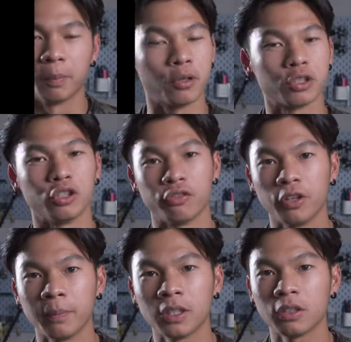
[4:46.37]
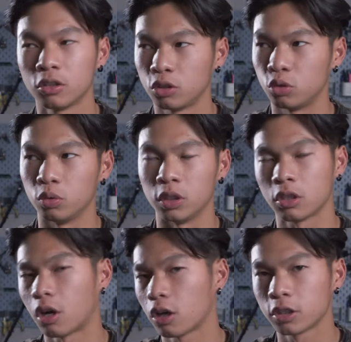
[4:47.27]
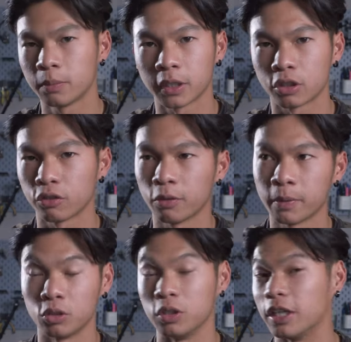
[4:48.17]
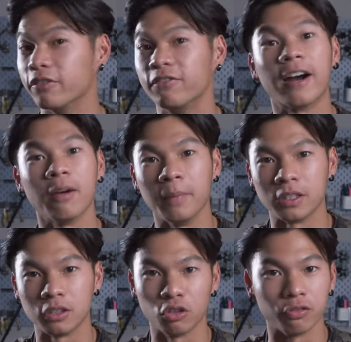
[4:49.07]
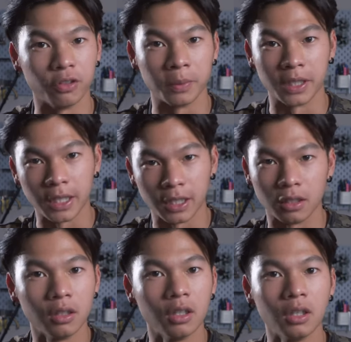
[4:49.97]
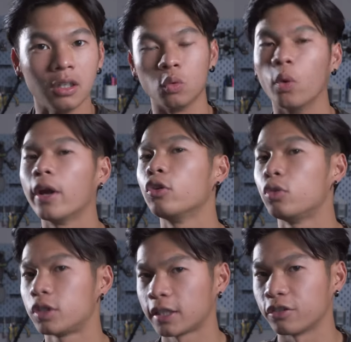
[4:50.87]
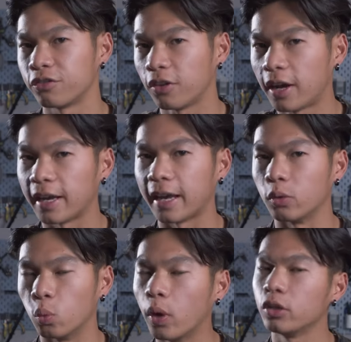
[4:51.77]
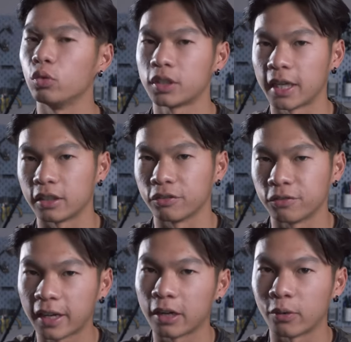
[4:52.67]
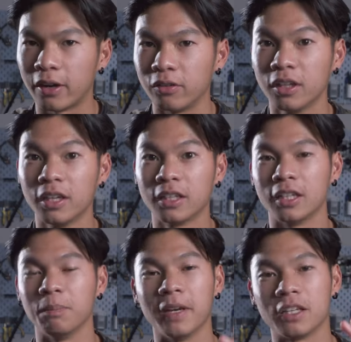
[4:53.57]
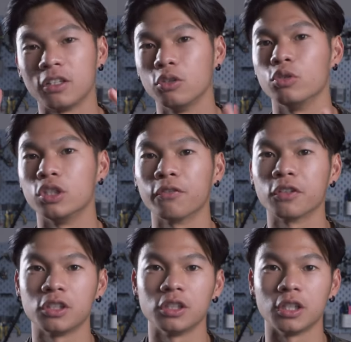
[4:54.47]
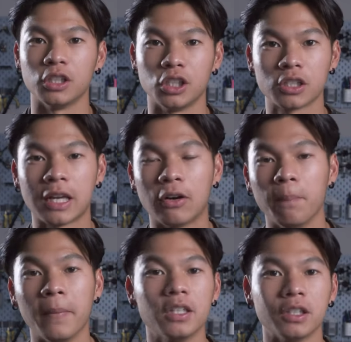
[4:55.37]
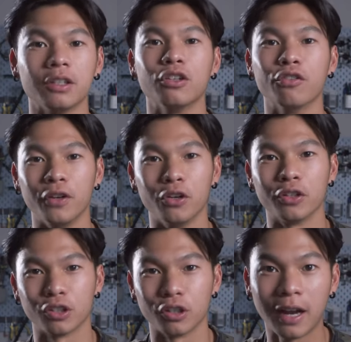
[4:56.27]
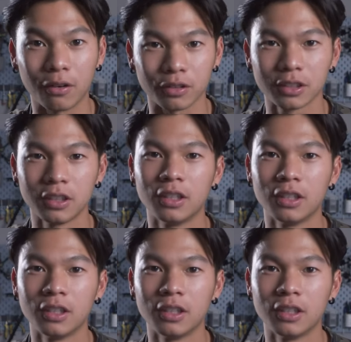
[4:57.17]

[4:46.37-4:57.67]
the person you're filming to the car subject you're filming to the environment you're filming in. Where you decide to fly and what you decide to fly around can make huge differences in just how amazing your video can turn out.